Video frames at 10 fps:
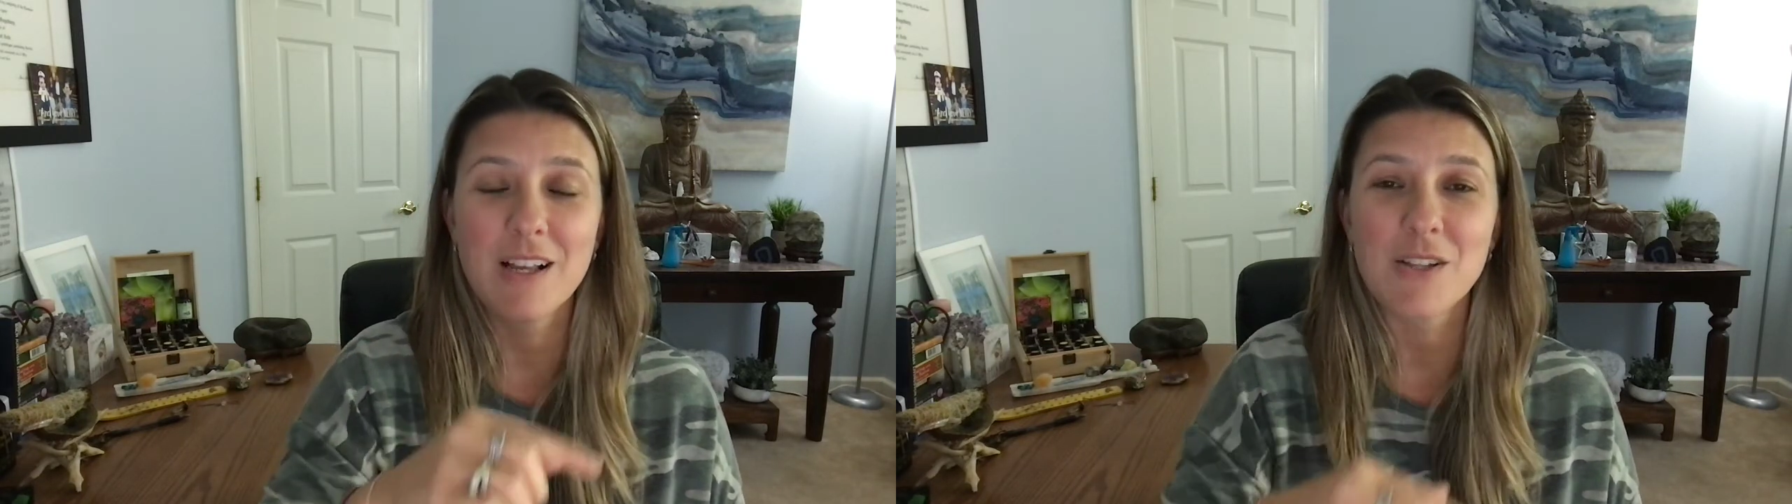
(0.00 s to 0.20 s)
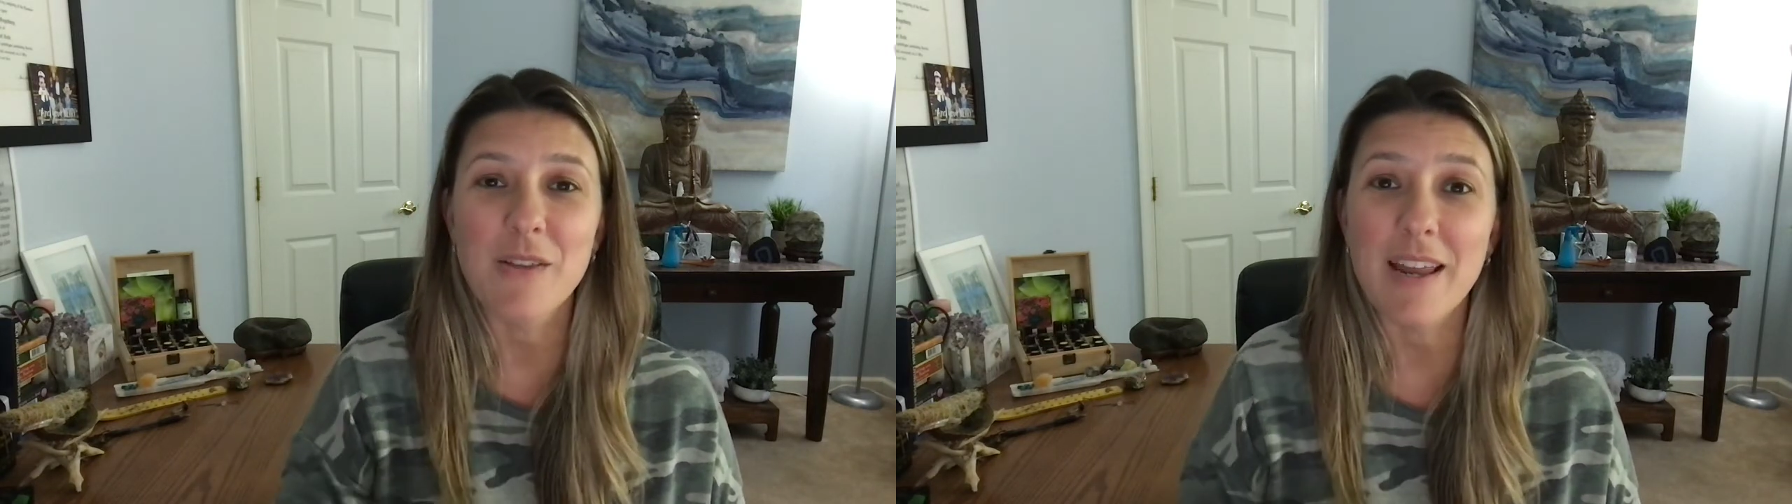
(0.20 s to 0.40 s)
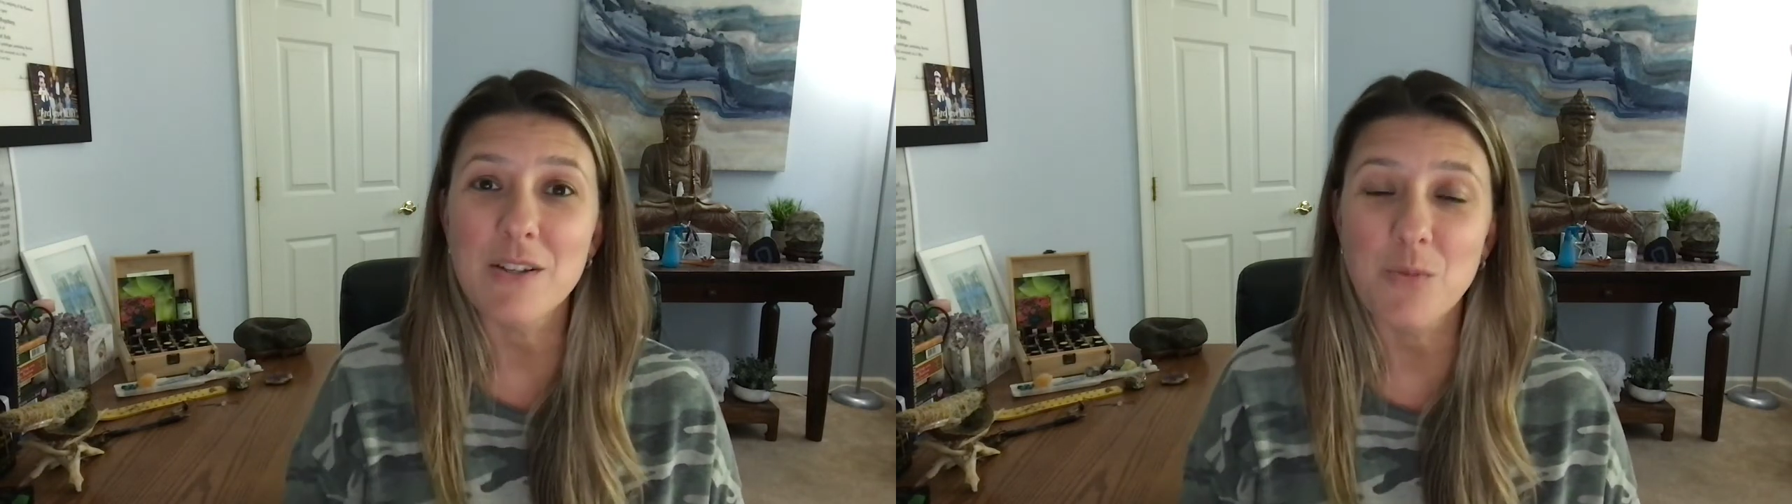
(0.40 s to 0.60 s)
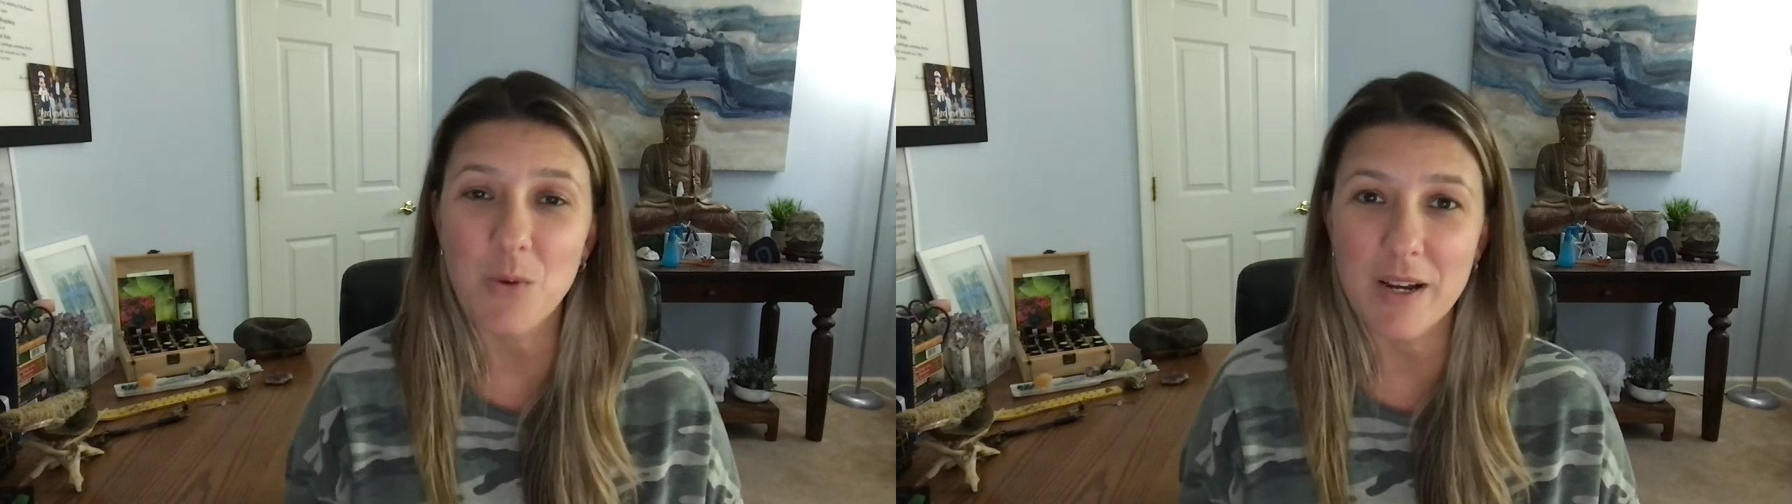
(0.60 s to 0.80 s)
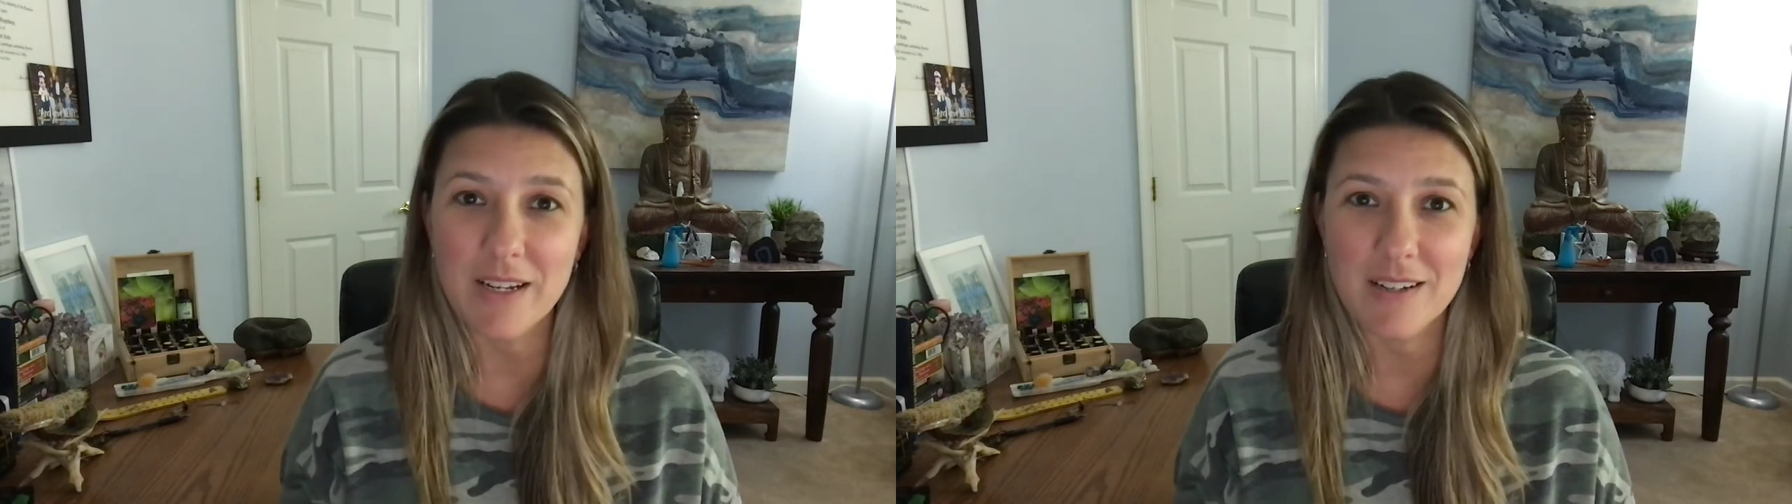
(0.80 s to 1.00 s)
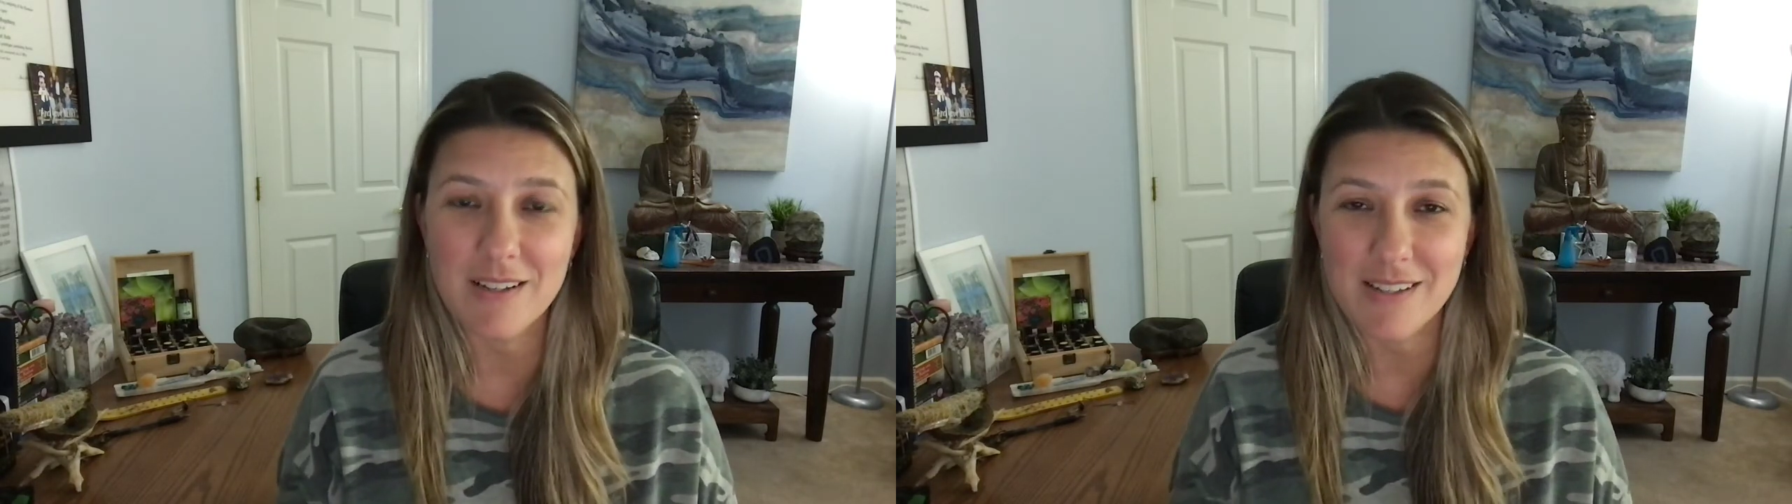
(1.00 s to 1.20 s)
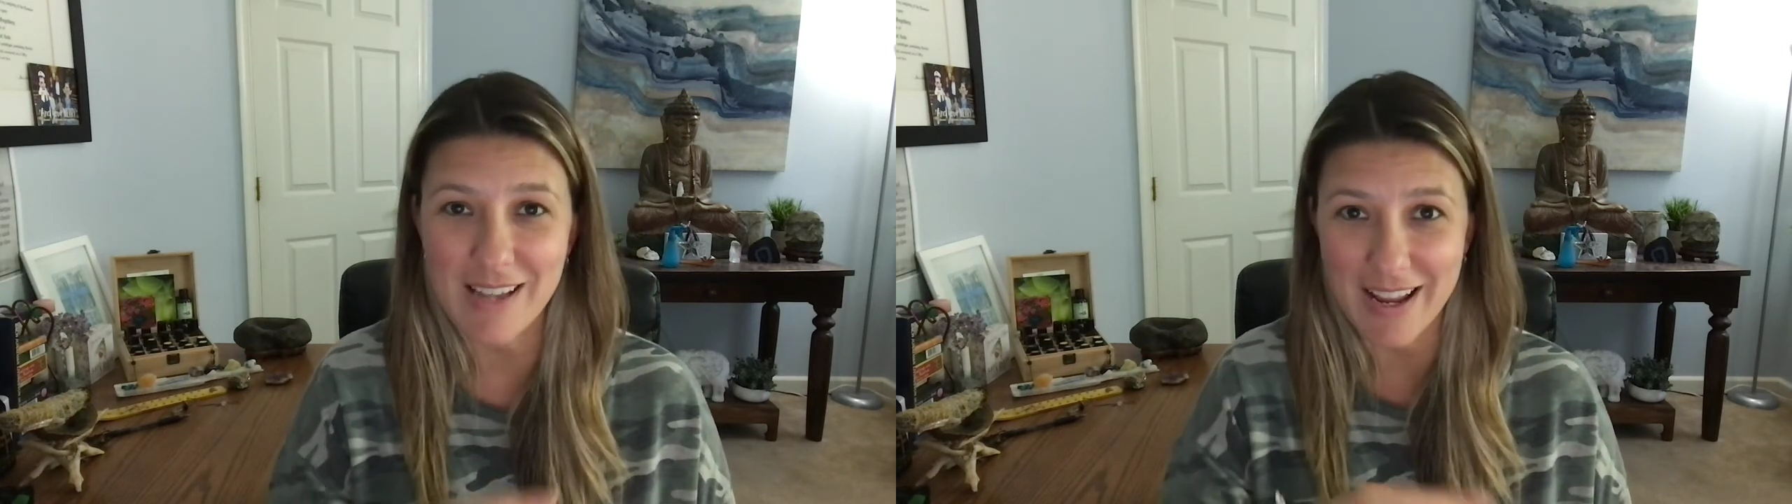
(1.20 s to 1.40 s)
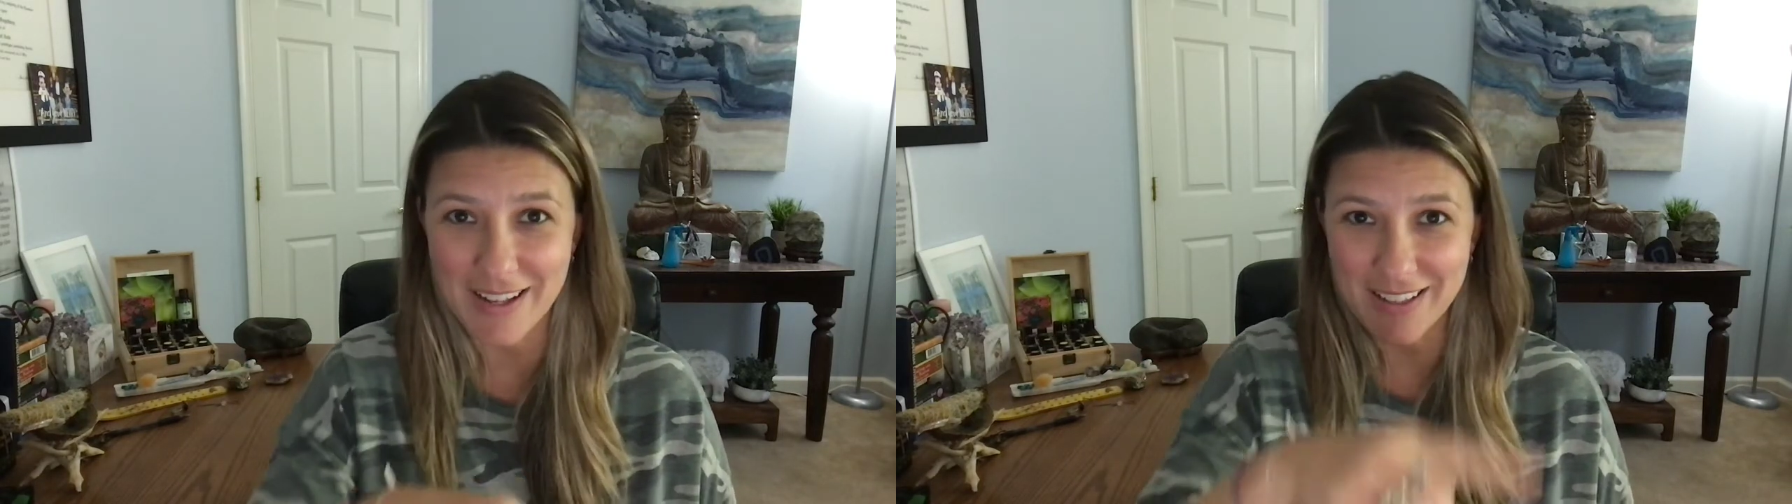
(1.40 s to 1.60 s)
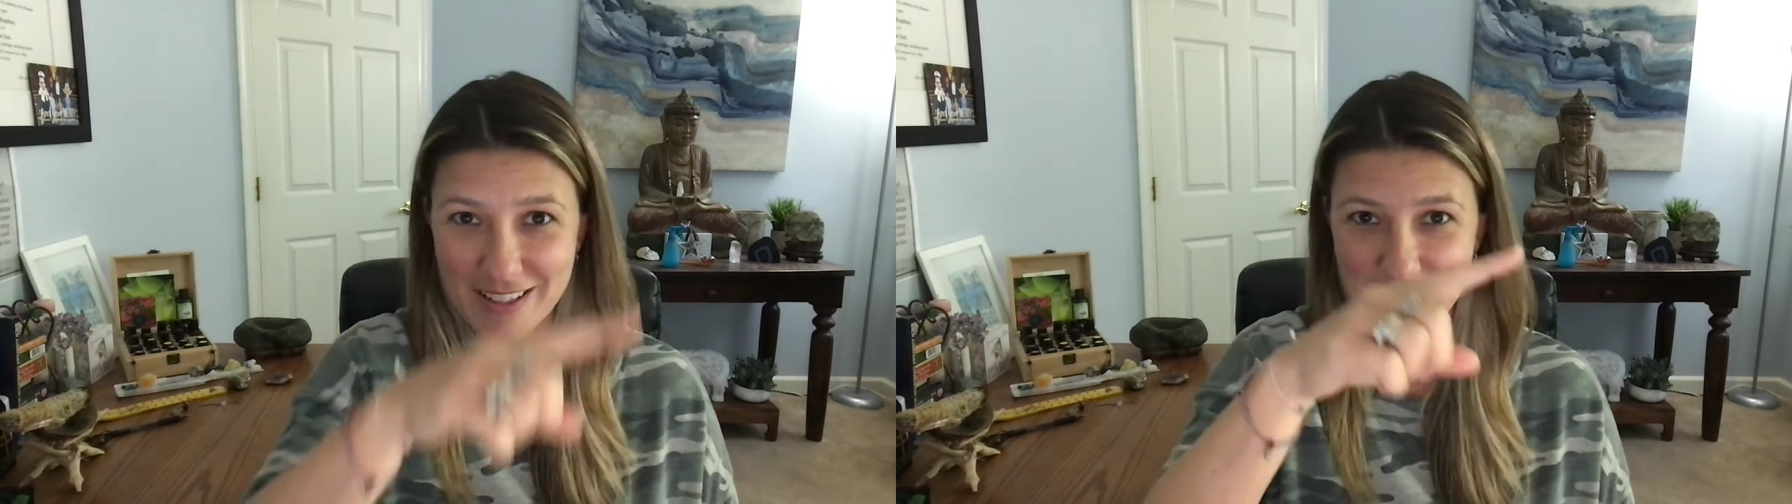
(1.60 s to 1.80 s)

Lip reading: So that is one cycle